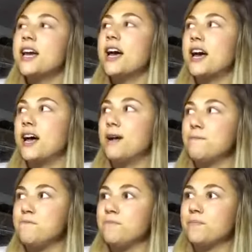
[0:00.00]

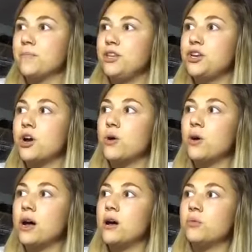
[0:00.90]

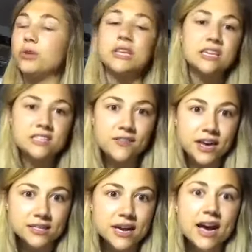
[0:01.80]
a release of
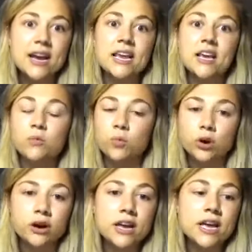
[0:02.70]
anxiety and
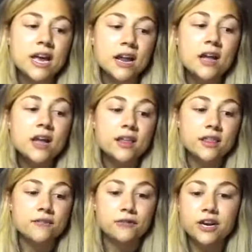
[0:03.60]
worry, and
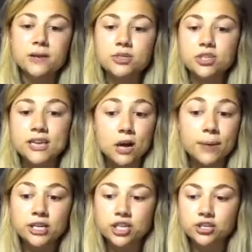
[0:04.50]
the freedom to tell
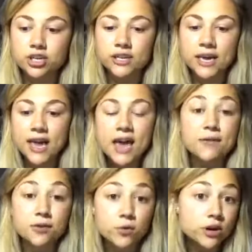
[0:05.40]
my children, like, hey,
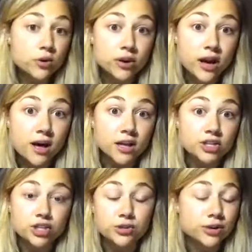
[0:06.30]
if you want to go to
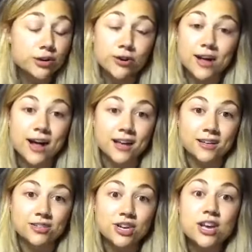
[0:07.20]
college, you can go to
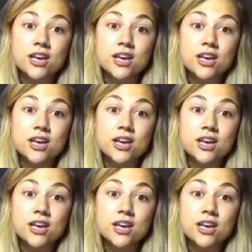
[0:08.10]
college.